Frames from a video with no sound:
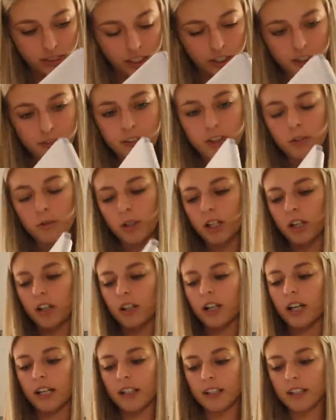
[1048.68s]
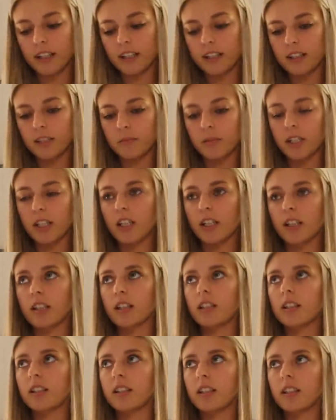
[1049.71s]
I don't even know what color. I think I ended up getting
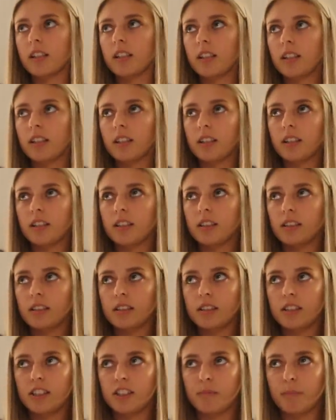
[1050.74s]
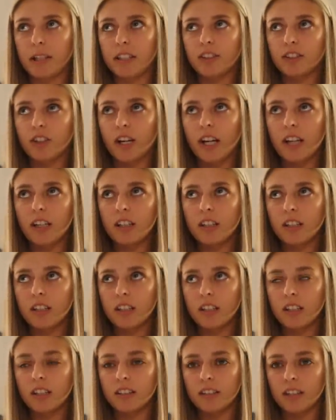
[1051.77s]
space gray.
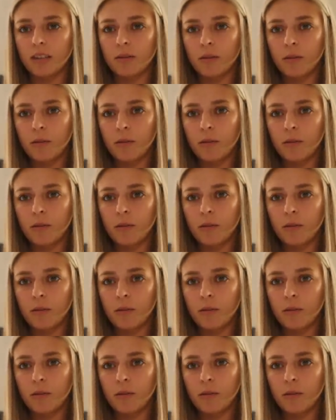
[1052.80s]
Is that